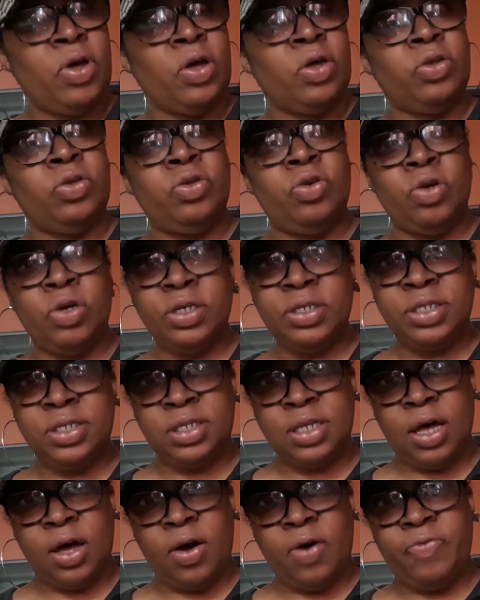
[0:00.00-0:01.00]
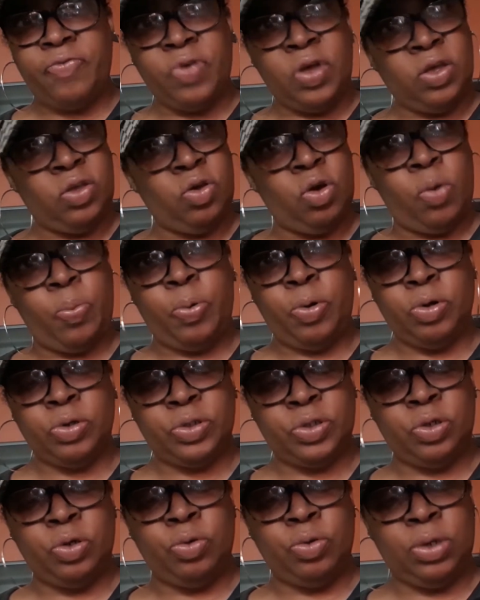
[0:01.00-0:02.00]
yourself and your
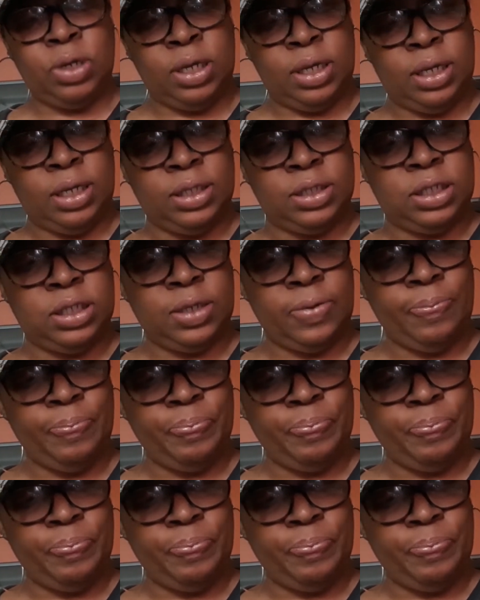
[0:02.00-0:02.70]
personal needs.